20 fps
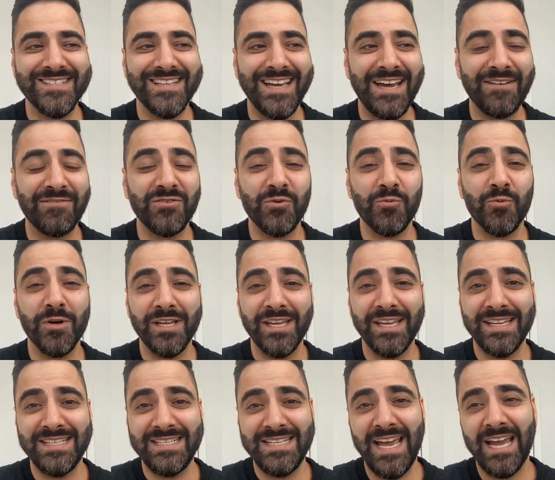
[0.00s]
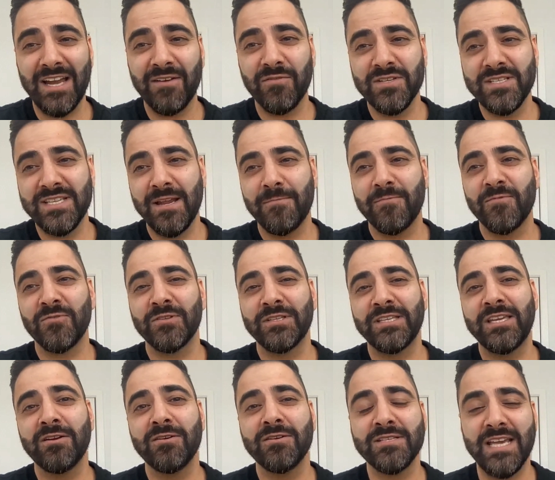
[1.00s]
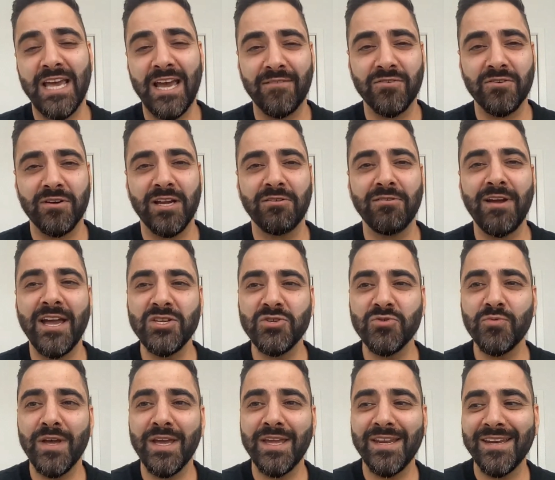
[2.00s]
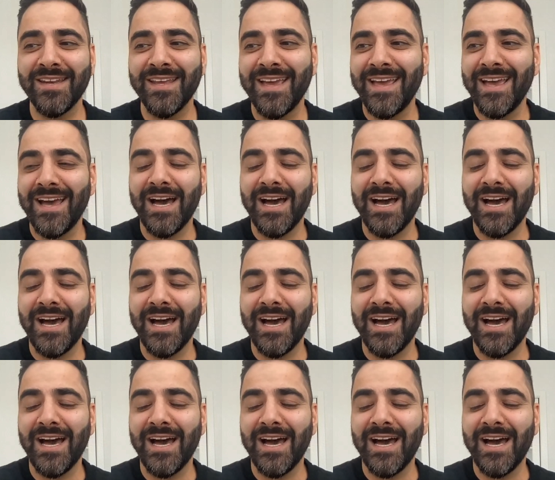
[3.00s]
after working in tech for several years after I graduated,